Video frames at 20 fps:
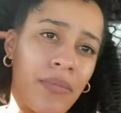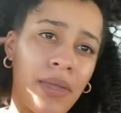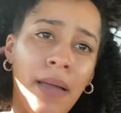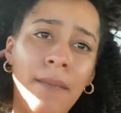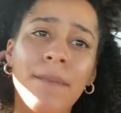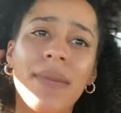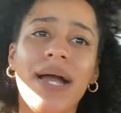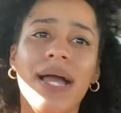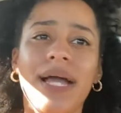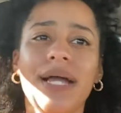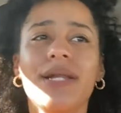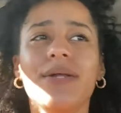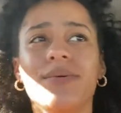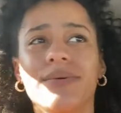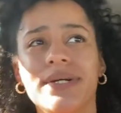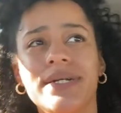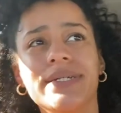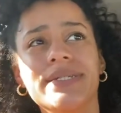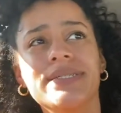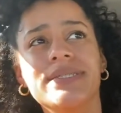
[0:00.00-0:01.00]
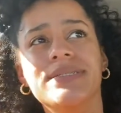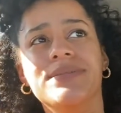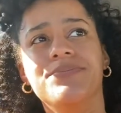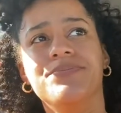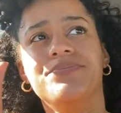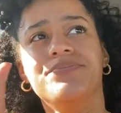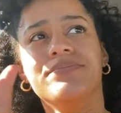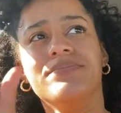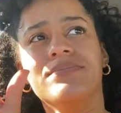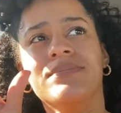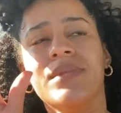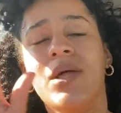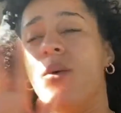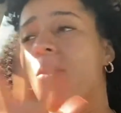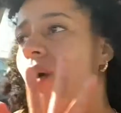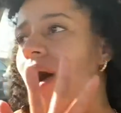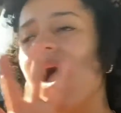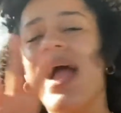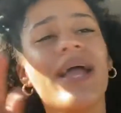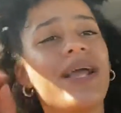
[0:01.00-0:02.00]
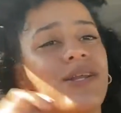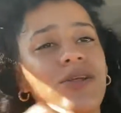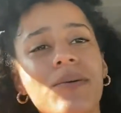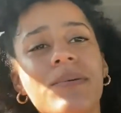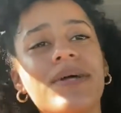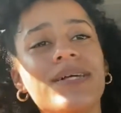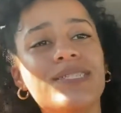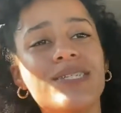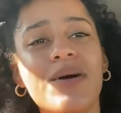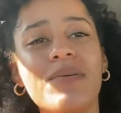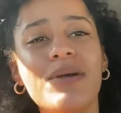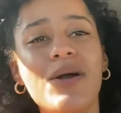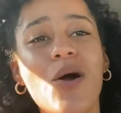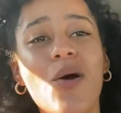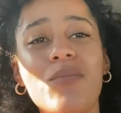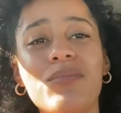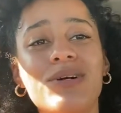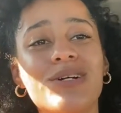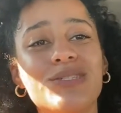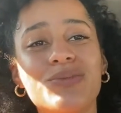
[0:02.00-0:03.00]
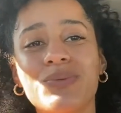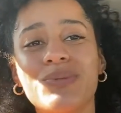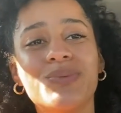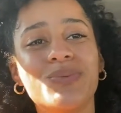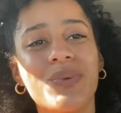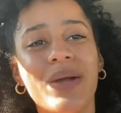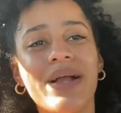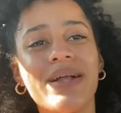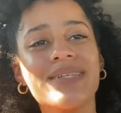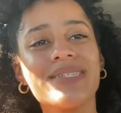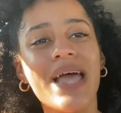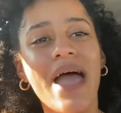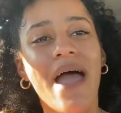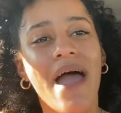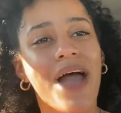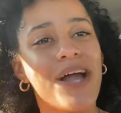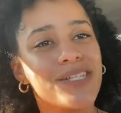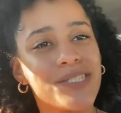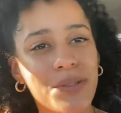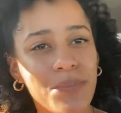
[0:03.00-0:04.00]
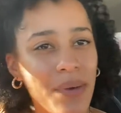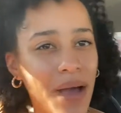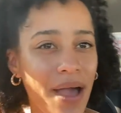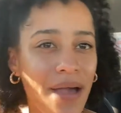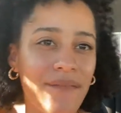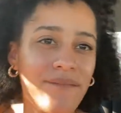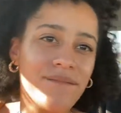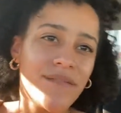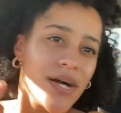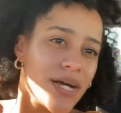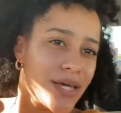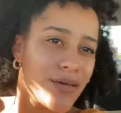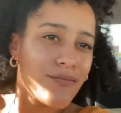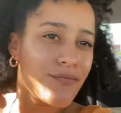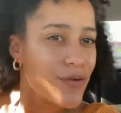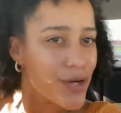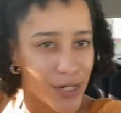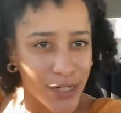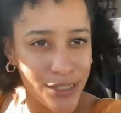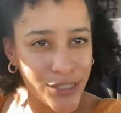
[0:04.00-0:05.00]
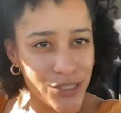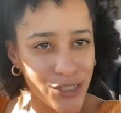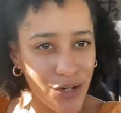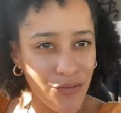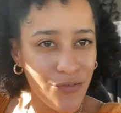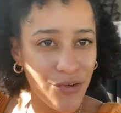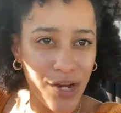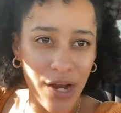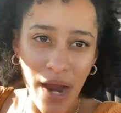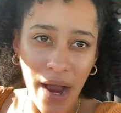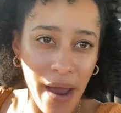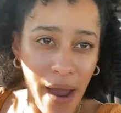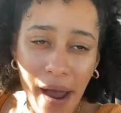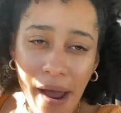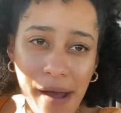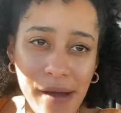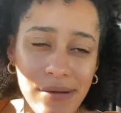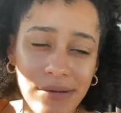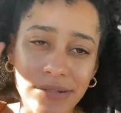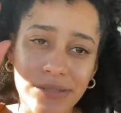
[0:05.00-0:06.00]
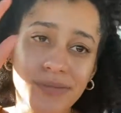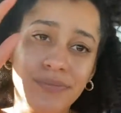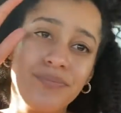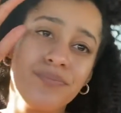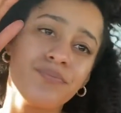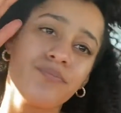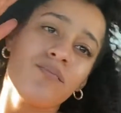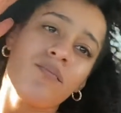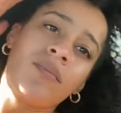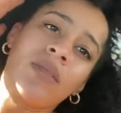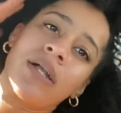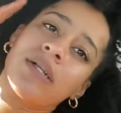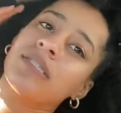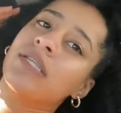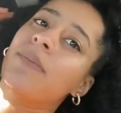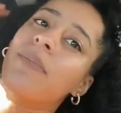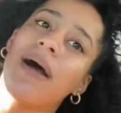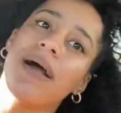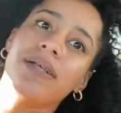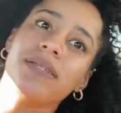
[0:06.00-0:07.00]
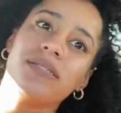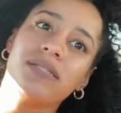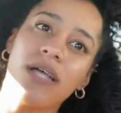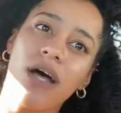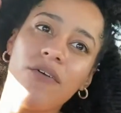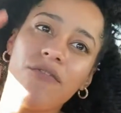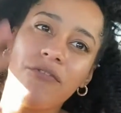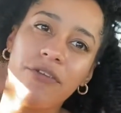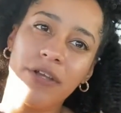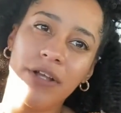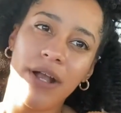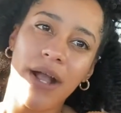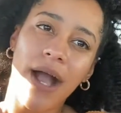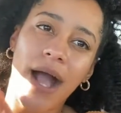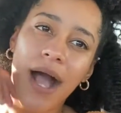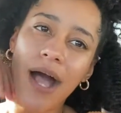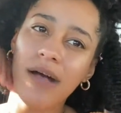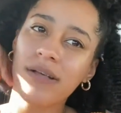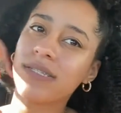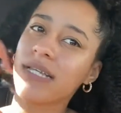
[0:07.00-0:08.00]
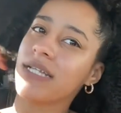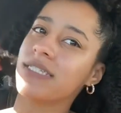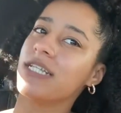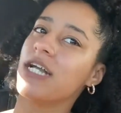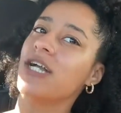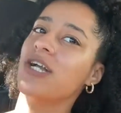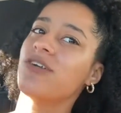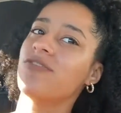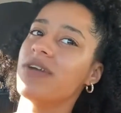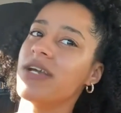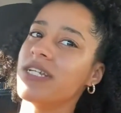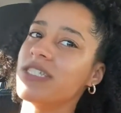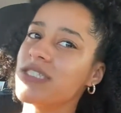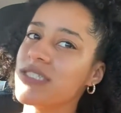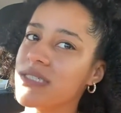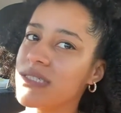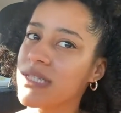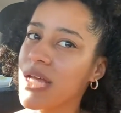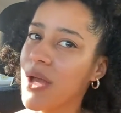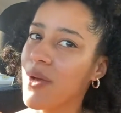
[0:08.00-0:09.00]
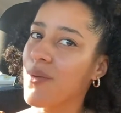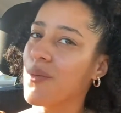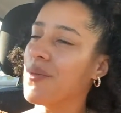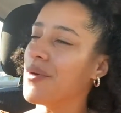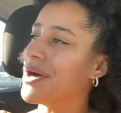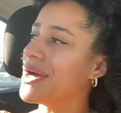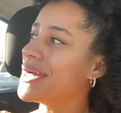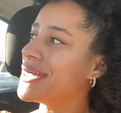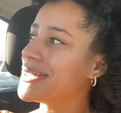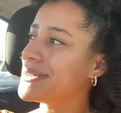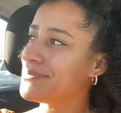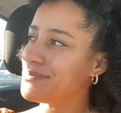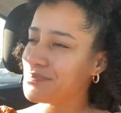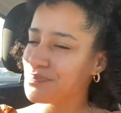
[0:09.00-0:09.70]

But anyways, why ain't nobody tell me Home Goods was where it's at to buy fucking furniture for your house? To buy stuff for your house, like decorations, like what?